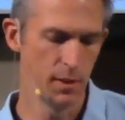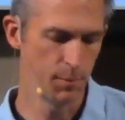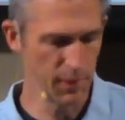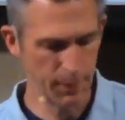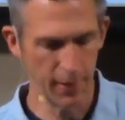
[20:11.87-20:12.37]

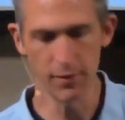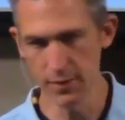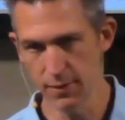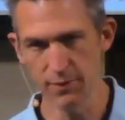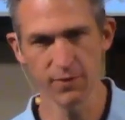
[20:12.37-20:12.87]
But
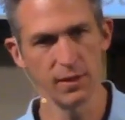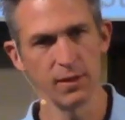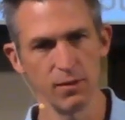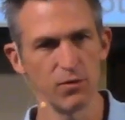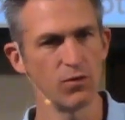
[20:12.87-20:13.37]
apparently this king
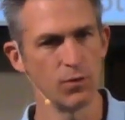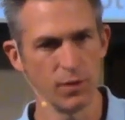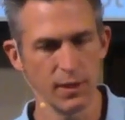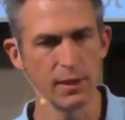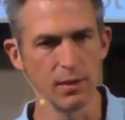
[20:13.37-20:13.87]
in the story
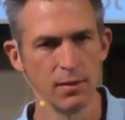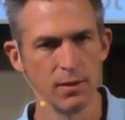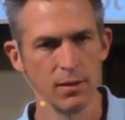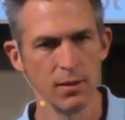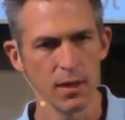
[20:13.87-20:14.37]
did,
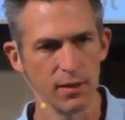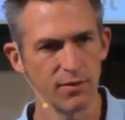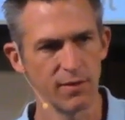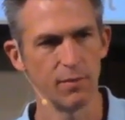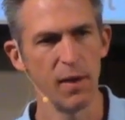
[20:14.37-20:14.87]
and he
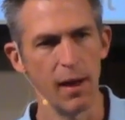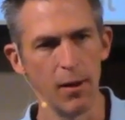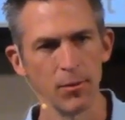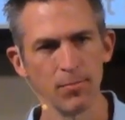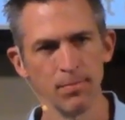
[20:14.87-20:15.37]
sent them out.